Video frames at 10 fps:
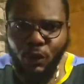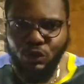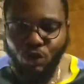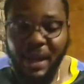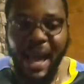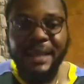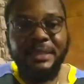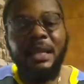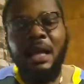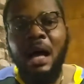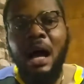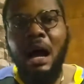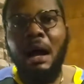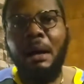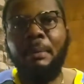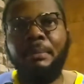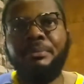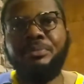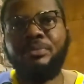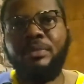So guys,
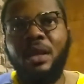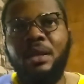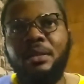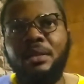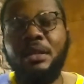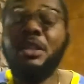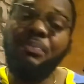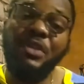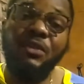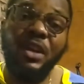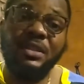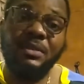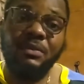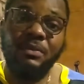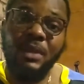in the previous